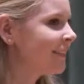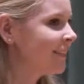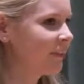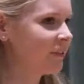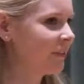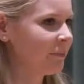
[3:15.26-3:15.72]

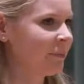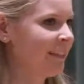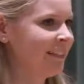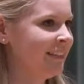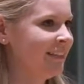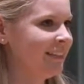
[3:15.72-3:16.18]
Do you know what I
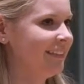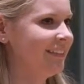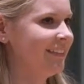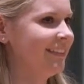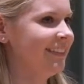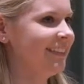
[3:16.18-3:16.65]
mean?
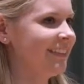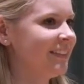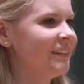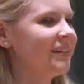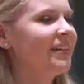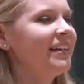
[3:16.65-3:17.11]
It's
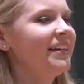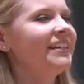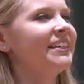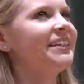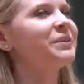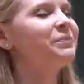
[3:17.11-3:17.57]

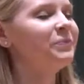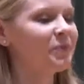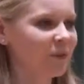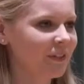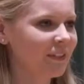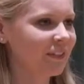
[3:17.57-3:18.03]
it's
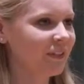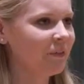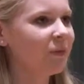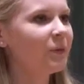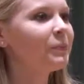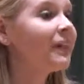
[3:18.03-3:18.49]
more than you.
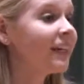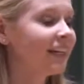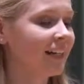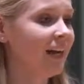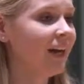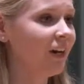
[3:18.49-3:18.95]
You're playing
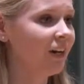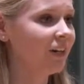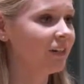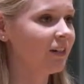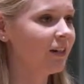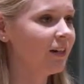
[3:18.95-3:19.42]
a
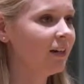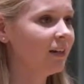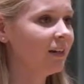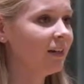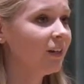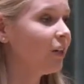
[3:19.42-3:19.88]
character.
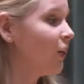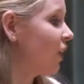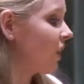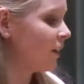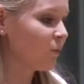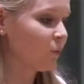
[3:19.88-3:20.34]
You're
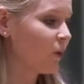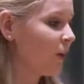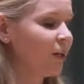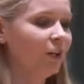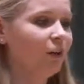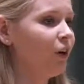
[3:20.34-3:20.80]
not
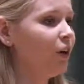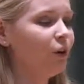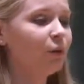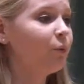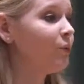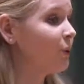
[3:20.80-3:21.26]
wearing your
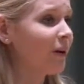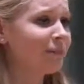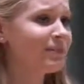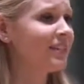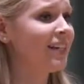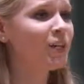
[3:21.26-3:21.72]
clothes. You have
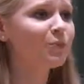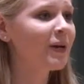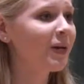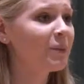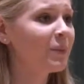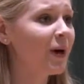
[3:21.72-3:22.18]
stage
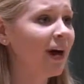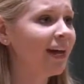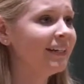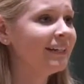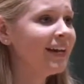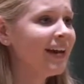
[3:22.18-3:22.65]
makeup
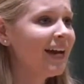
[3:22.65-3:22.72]
on.